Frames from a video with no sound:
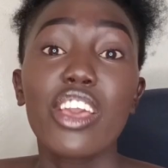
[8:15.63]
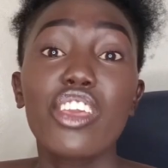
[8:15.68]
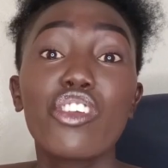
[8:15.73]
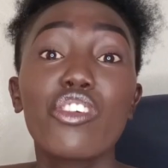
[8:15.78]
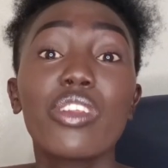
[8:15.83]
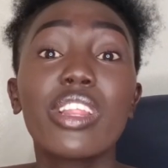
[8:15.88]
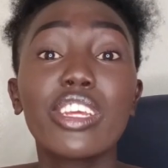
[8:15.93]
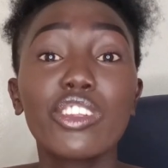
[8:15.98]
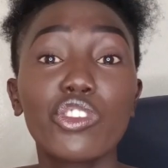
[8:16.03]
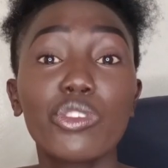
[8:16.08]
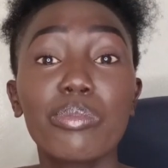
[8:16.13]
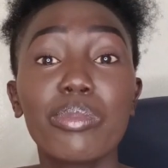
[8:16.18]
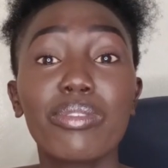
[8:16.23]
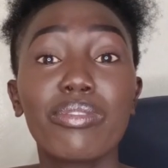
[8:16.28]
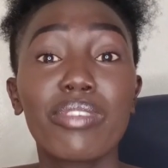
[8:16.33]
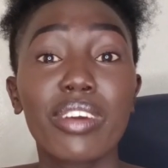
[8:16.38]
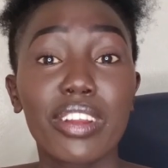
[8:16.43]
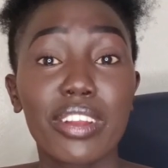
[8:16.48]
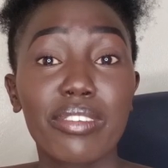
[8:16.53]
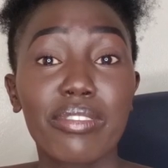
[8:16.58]
You need to be
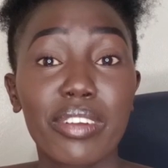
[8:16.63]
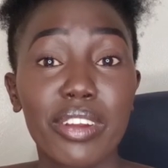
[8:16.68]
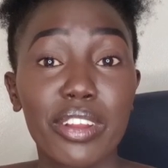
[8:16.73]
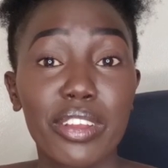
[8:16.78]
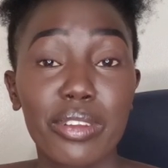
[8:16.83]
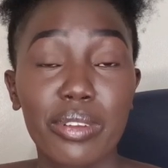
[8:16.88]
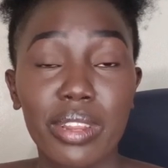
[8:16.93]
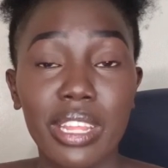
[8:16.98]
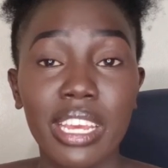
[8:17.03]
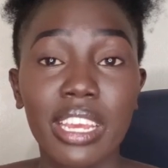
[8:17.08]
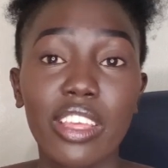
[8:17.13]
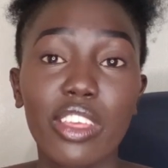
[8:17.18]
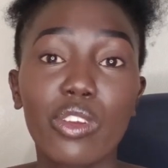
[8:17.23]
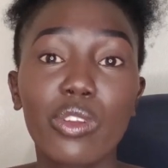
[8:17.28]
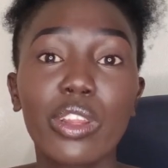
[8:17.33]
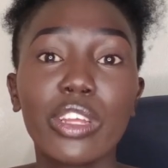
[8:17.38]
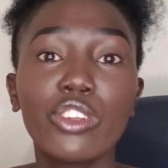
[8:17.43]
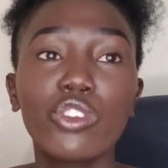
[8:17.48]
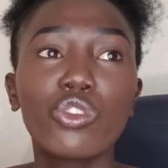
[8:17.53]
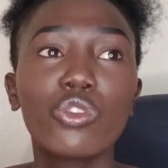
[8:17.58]
very, very unique.
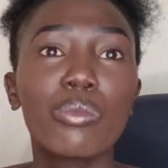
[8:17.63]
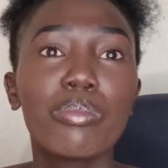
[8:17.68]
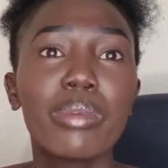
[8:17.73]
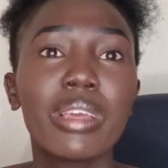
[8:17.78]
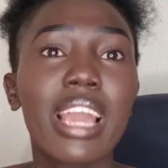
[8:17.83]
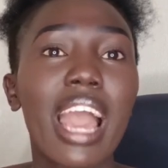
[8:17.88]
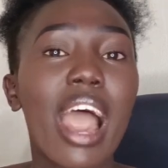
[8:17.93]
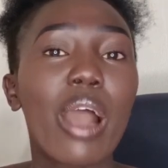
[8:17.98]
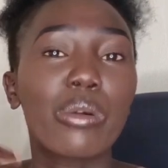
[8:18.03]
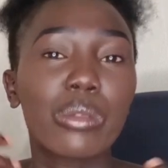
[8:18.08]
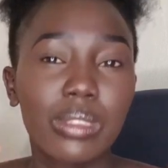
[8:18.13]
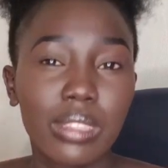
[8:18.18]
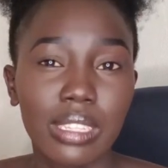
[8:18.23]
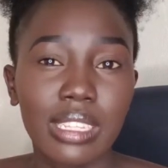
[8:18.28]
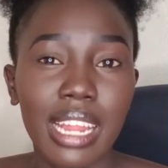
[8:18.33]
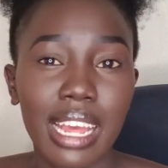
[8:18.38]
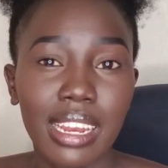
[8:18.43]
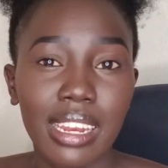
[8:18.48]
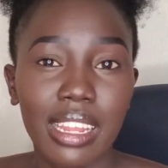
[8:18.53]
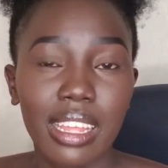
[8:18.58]
You need to be
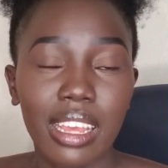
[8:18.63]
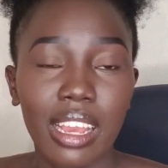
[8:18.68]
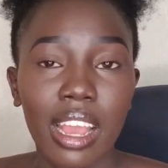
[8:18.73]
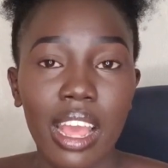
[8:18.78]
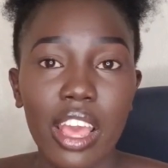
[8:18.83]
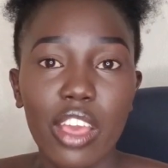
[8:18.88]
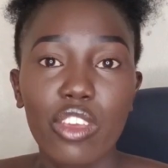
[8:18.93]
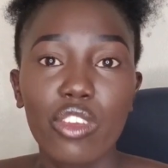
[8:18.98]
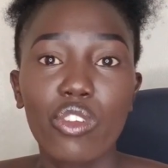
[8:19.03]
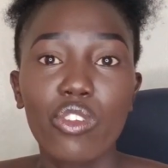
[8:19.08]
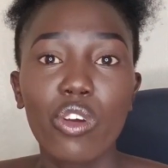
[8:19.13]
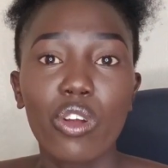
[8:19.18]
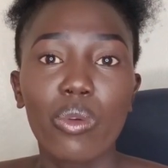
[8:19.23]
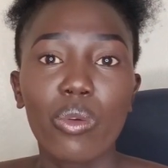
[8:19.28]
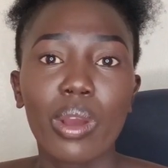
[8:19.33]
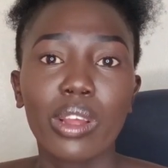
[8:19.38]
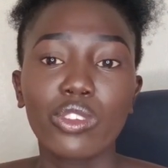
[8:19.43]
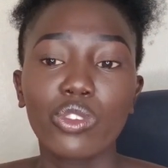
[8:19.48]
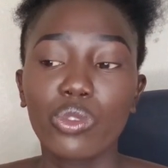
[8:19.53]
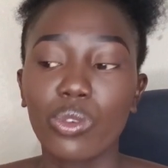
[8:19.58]
outstanding. You don't
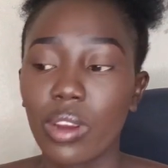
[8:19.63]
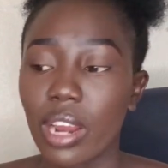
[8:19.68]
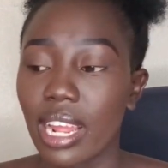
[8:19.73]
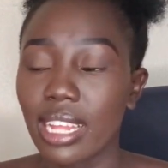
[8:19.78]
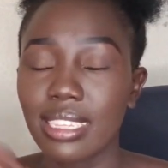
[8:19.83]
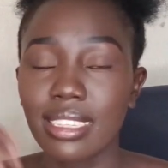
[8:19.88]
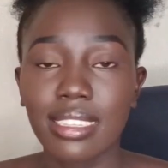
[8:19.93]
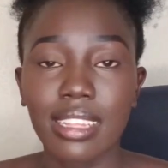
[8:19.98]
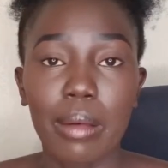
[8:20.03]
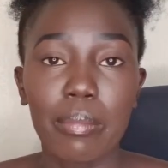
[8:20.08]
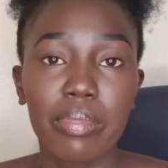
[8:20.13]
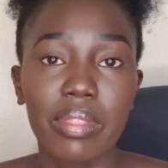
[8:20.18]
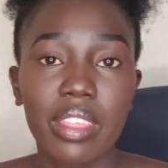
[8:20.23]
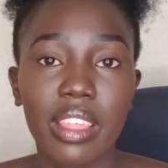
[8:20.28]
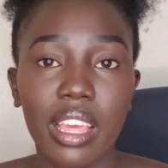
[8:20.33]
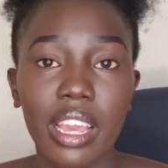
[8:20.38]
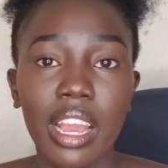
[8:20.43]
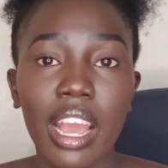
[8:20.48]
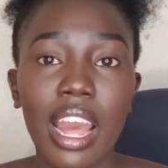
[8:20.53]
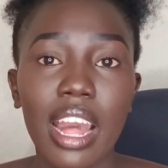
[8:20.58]
want to write
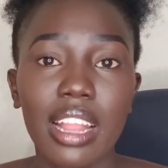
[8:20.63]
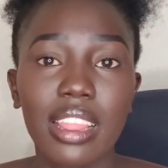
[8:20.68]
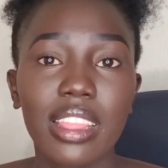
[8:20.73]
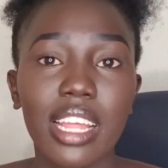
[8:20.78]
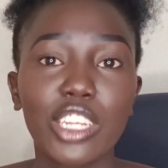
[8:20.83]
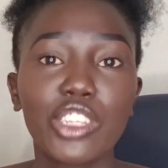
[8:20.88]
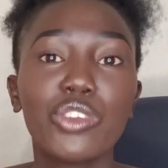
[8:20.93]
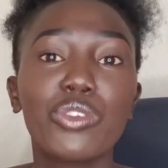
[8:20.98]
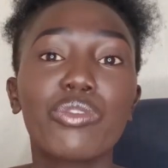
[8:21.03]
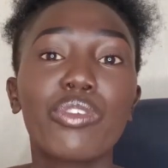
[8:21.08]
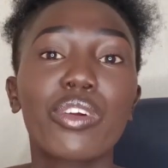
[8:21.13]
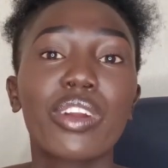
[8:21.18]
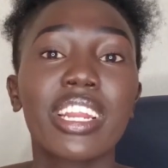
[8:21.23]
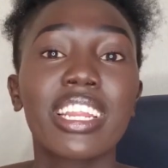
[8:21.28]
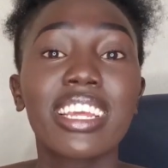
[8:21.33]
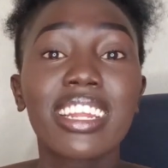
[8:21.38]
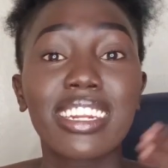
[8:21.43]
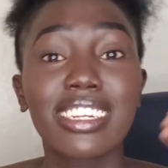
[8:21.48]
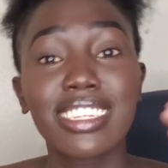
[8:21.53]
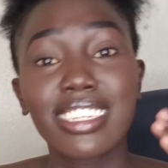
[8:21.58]
something that you've
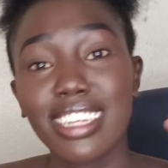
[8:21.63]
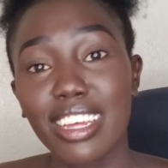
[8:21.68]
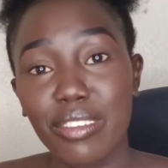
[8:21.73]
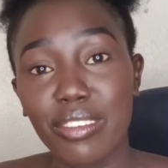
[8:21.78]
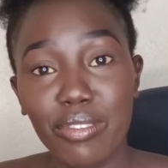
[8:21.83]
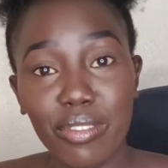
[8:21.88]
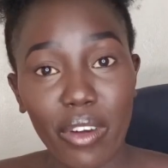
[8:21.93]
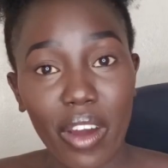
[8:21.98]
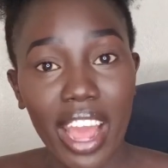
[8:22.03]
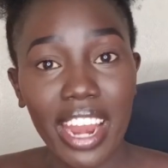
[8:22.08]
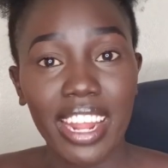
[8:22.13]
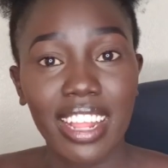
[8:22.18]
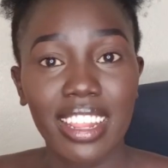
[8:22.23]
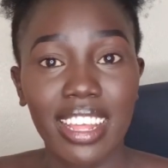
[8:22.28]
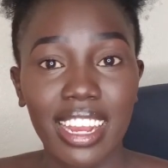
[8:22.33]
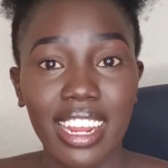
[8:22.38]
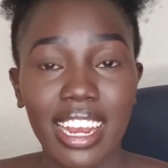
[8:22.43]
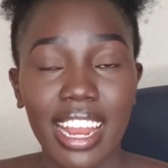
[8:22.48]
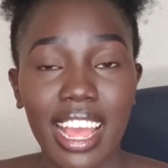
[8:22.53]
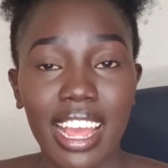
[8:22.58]
already written for
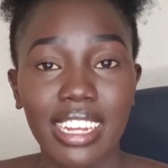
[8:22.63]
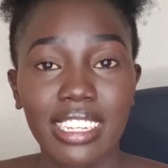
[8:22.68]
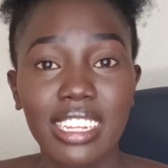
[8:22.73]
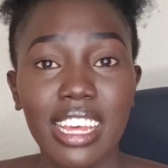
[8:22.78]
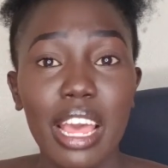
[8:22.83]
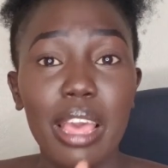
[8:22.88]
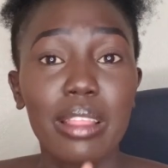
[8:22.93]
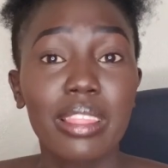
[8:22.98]
another client.